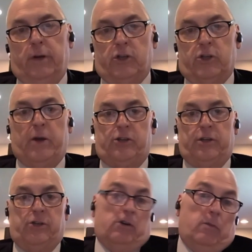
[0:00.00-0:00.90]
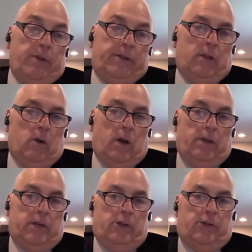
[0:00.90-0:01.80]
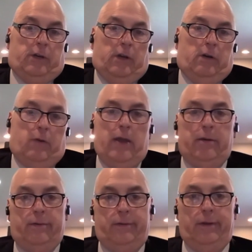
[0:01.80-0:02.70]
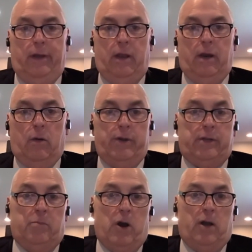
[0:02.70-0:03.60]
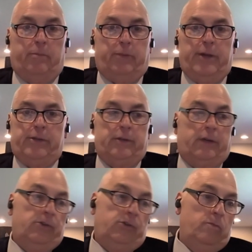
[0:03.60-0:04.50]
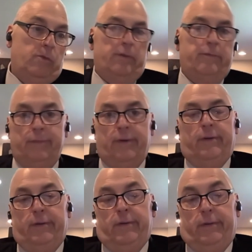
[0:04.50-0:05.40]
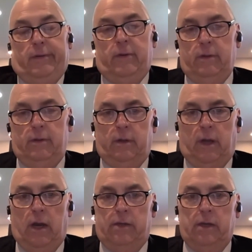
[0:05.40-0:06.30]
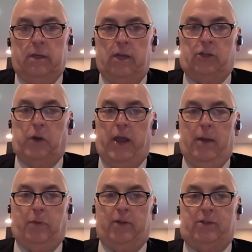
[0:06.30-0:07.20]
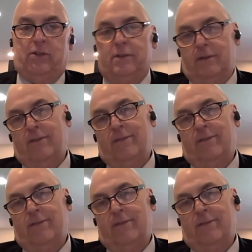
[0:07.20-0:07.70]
You know, especially because you're a retail organization, you know, right? And in a retail marketplace, the consumer kind of dictates what happens.